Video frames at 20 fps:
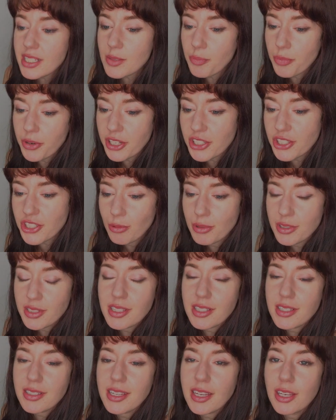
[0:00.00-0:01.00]
bridge was
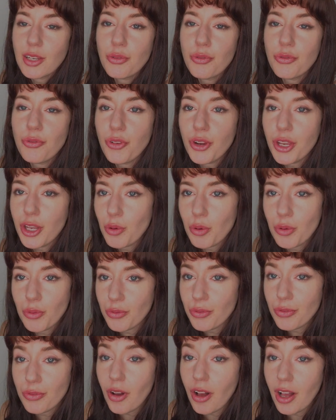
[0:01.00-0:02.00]
the scene of
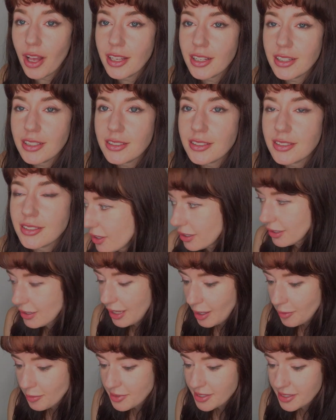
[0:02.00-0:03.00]
frequent fires,
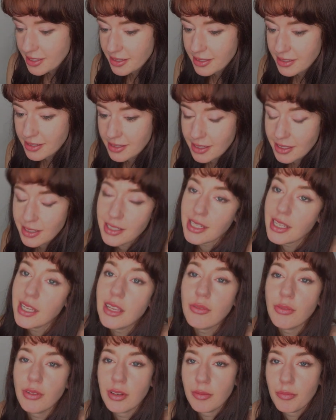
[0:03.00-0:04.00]
collapses, and
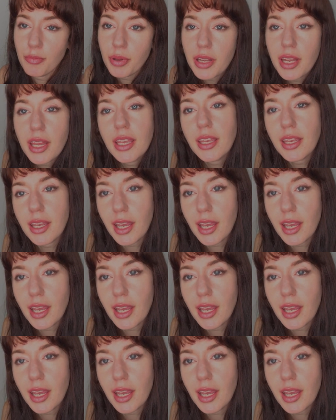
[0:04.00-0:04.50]
even plague